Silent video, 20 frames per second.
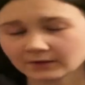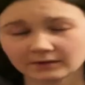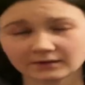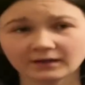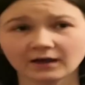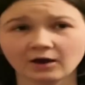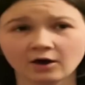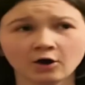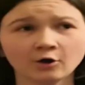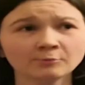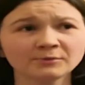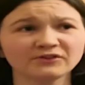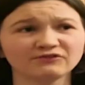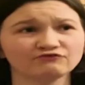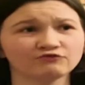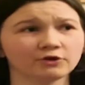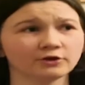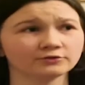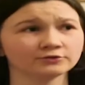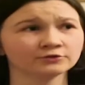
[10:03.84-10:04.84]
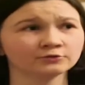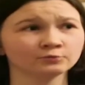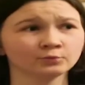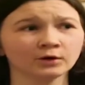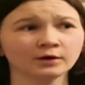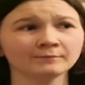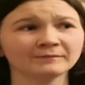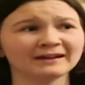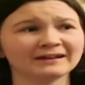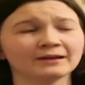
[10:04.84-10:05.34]
Yeah, I'll be frozen.
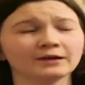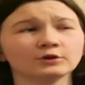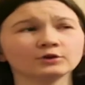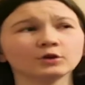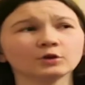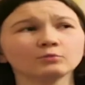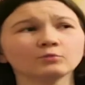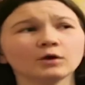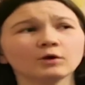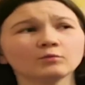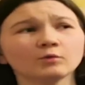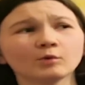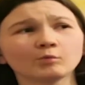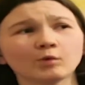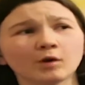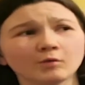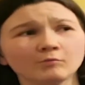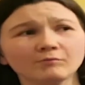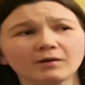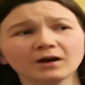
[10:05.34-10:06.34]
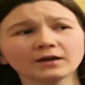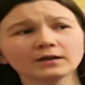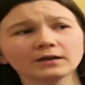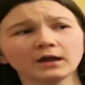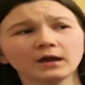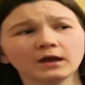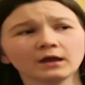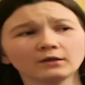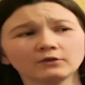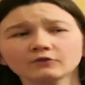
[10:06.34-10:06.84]
Whoa, mate. Like, whoa, whoa, whoa. My
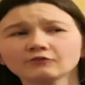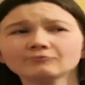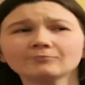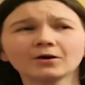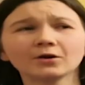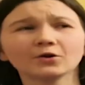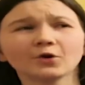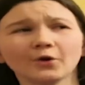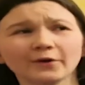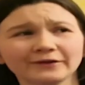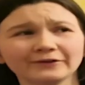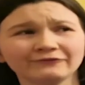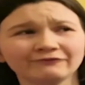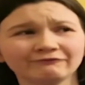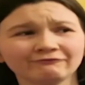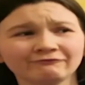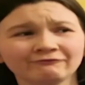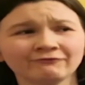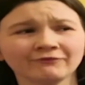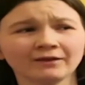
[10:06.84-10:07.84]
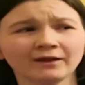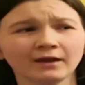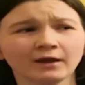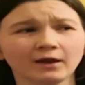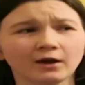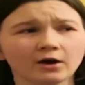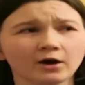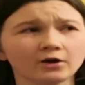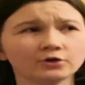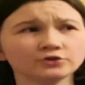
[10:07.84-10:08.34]
love of my life.
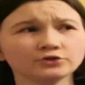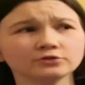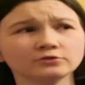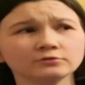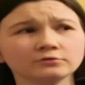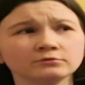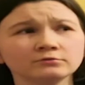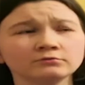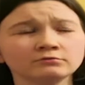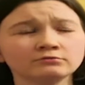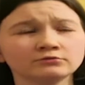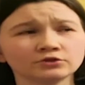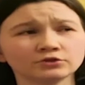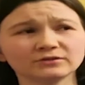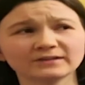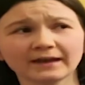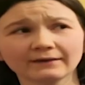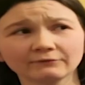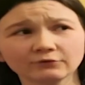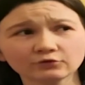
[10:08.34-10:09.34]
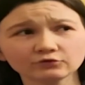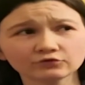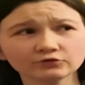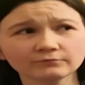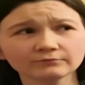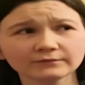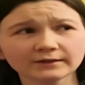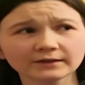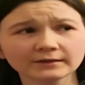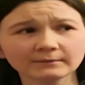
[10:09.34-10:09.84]
Are you together or
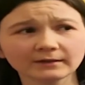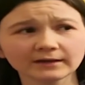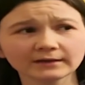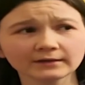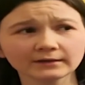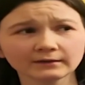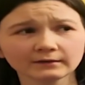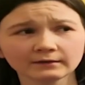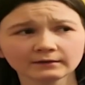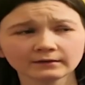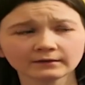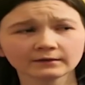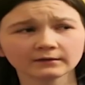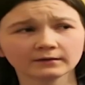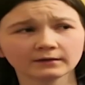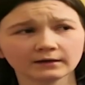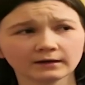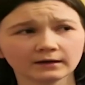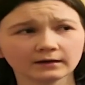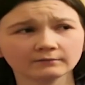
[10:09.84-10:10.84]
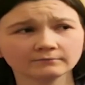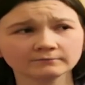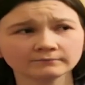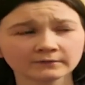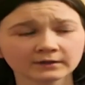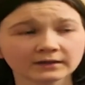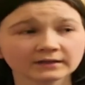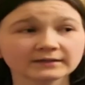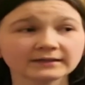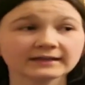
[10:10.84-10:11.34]
something, mate?
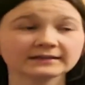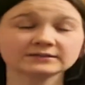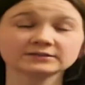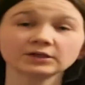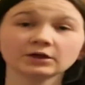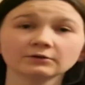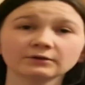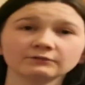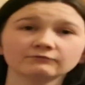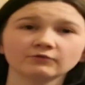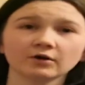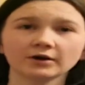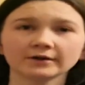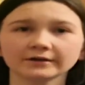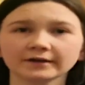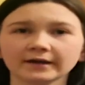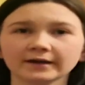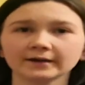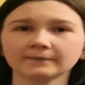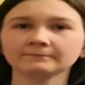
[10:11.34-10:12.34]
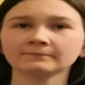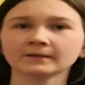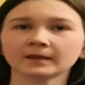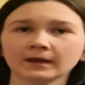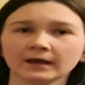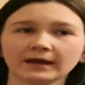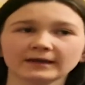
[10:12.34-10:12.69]
Yeah, sorry, Ron.